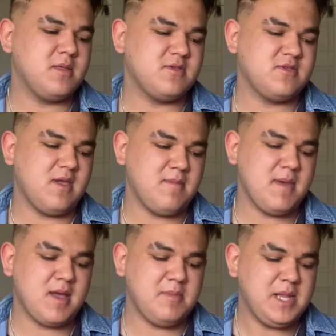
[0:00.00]
This is a
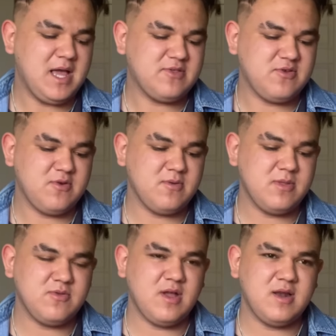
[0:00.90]
mega blaster.
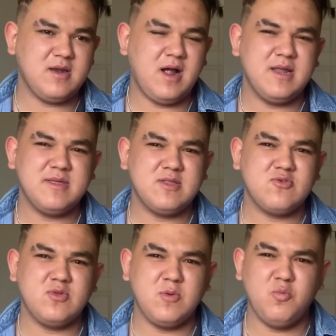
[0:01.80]
There's not, I think
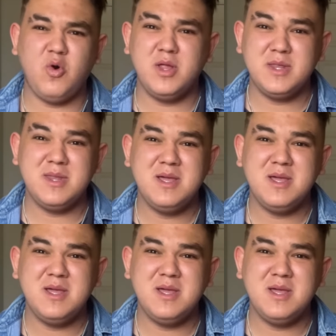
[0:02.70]
there's only one